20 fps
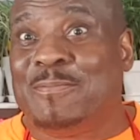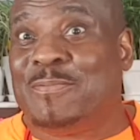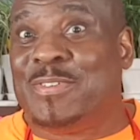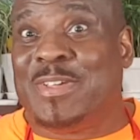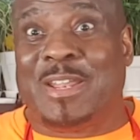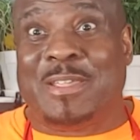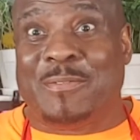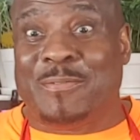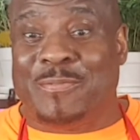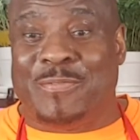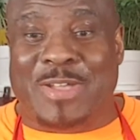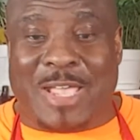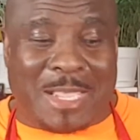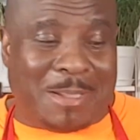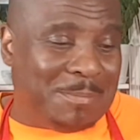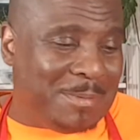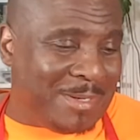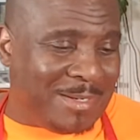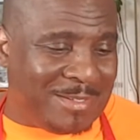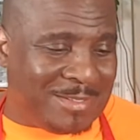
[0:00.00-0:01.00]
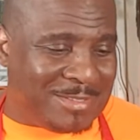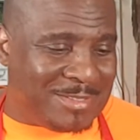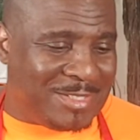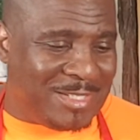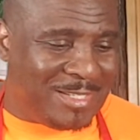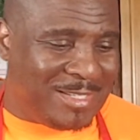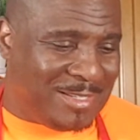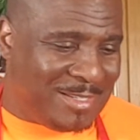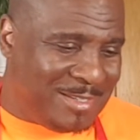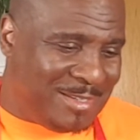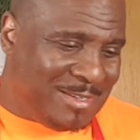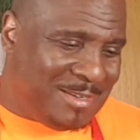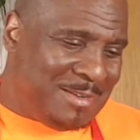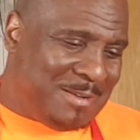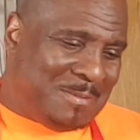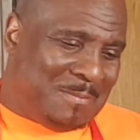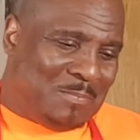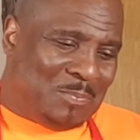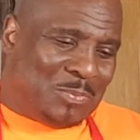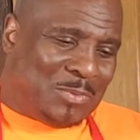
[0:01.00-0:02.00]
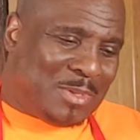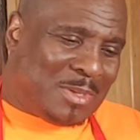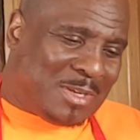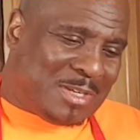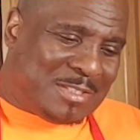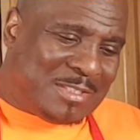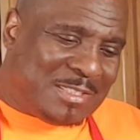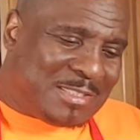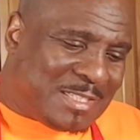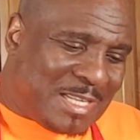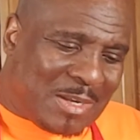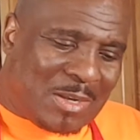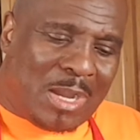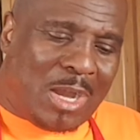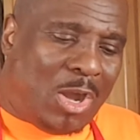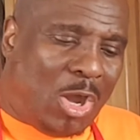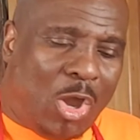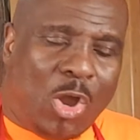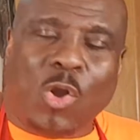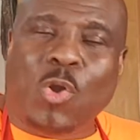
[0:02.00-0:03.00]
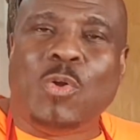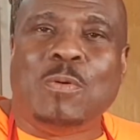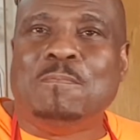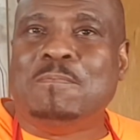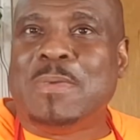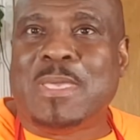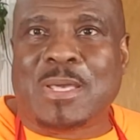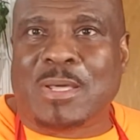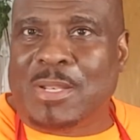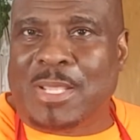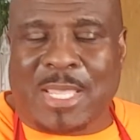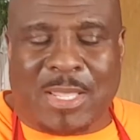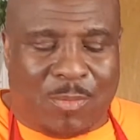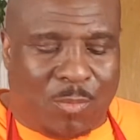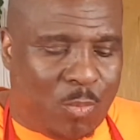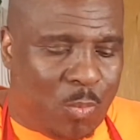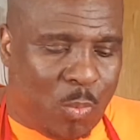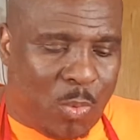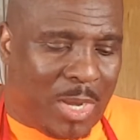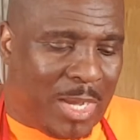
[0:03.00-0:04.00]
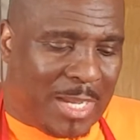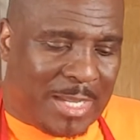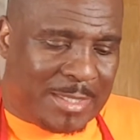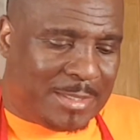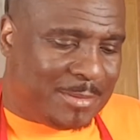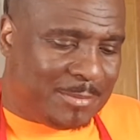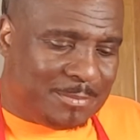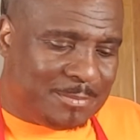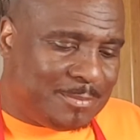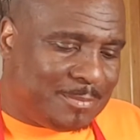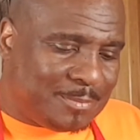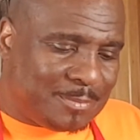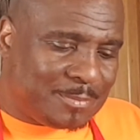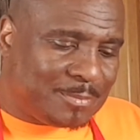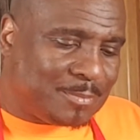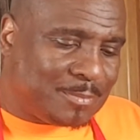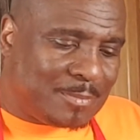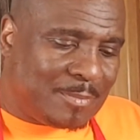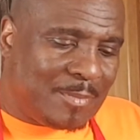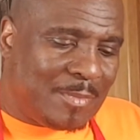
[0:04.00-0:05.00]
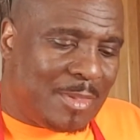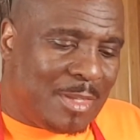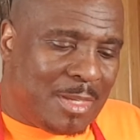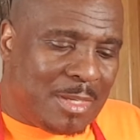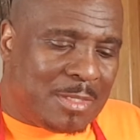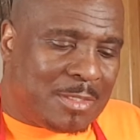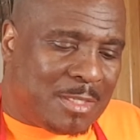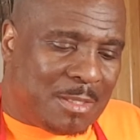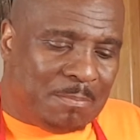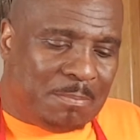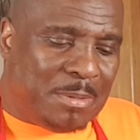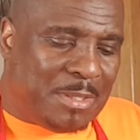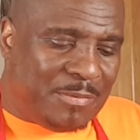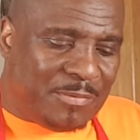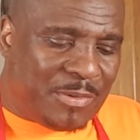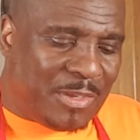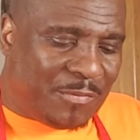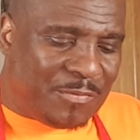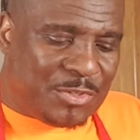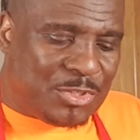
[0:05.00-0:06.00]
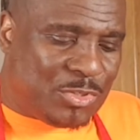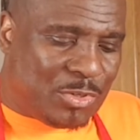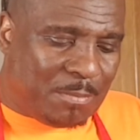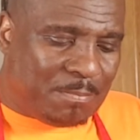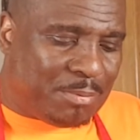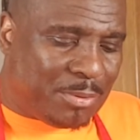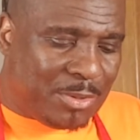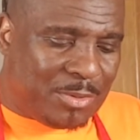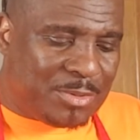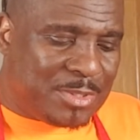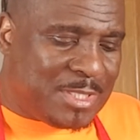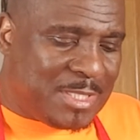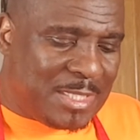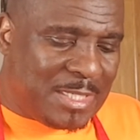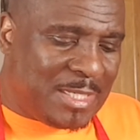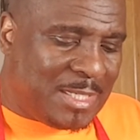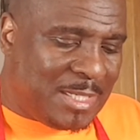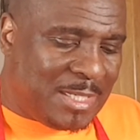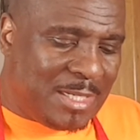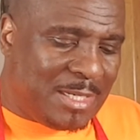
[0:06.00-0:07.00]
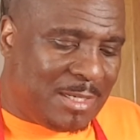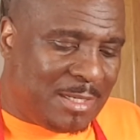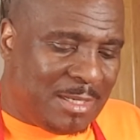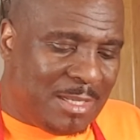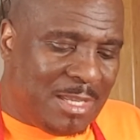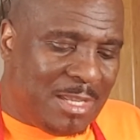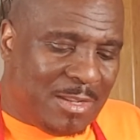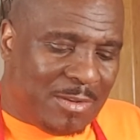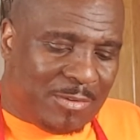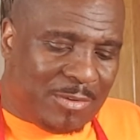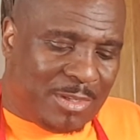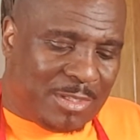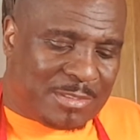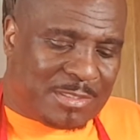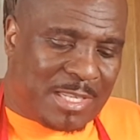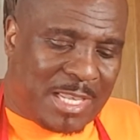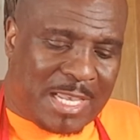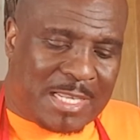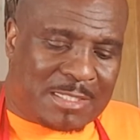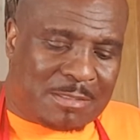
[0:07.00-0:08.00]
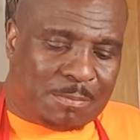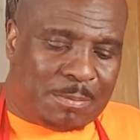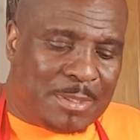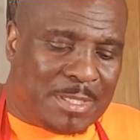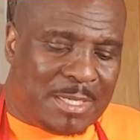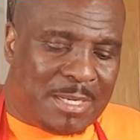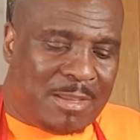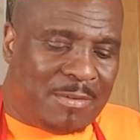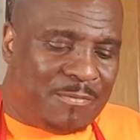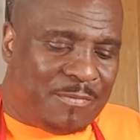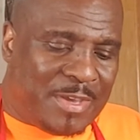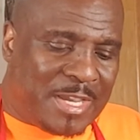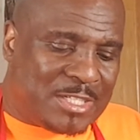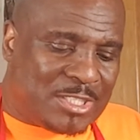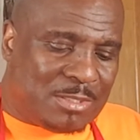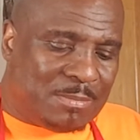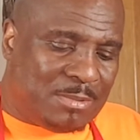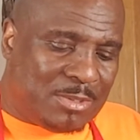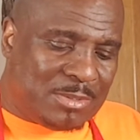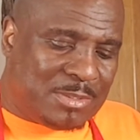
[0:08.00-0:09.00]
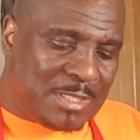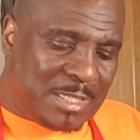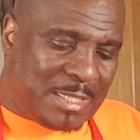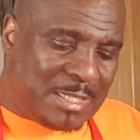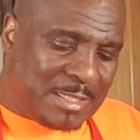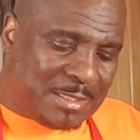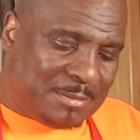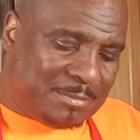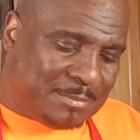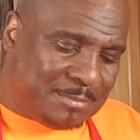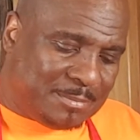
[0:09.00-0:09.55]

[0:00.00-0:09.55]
feeling fabulous. Because it's like a whole meal in one. The beef gives you your protein, it has plenty of vegetables in it.